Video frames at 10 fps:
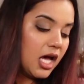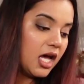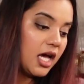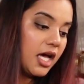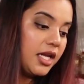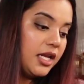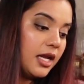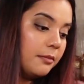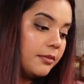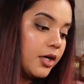
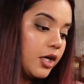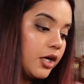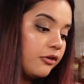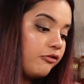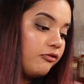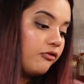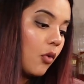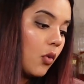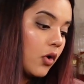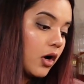Number
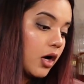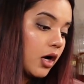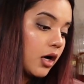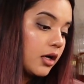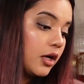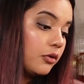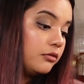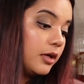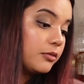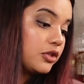
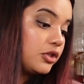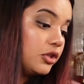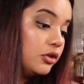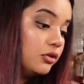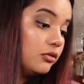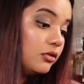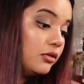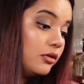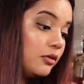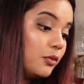2
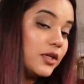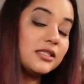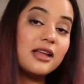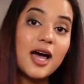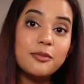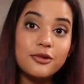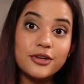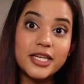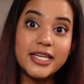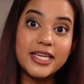was Knob
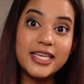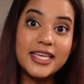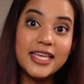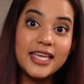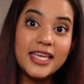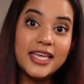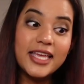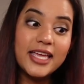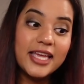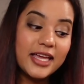Creek.
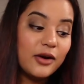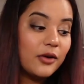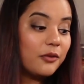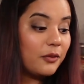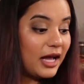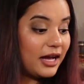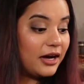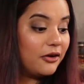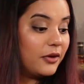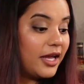
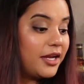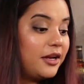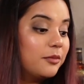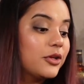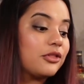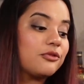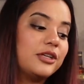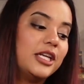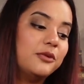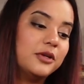Wow. And number
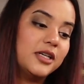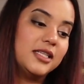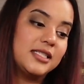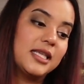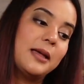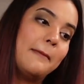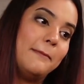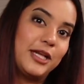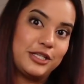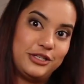3 was
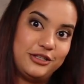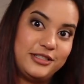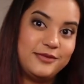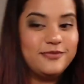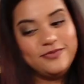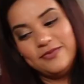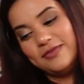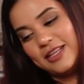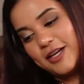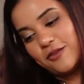Michters.
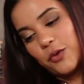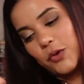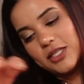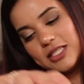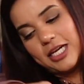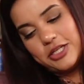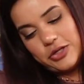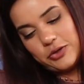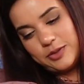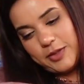Of course I
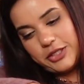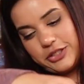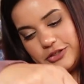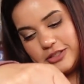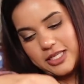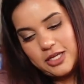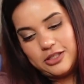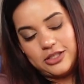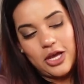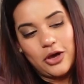chose Michters.
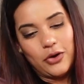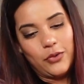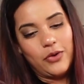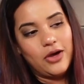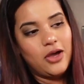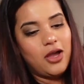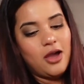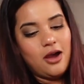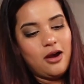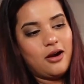So
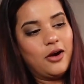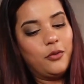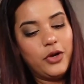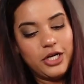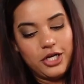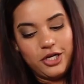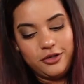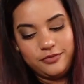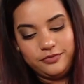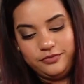our winner